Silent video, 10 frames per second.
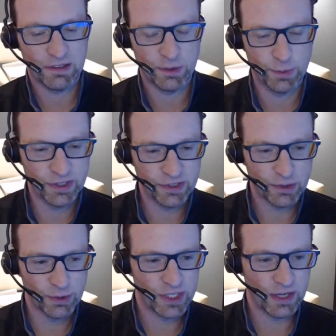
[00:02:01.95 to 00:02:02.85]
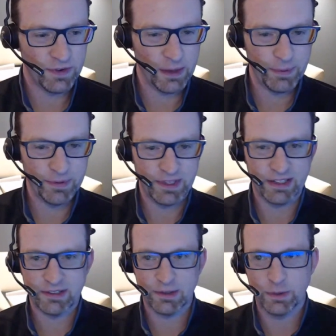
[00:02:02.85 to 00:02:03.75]
You will screw stuff up.
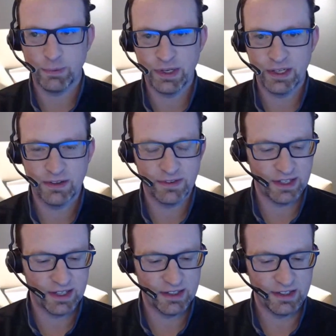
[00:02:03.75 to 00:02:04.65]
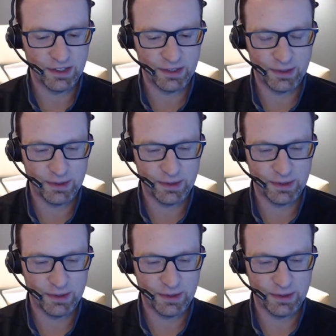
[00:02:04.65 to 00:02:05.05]
That's the whole point of or the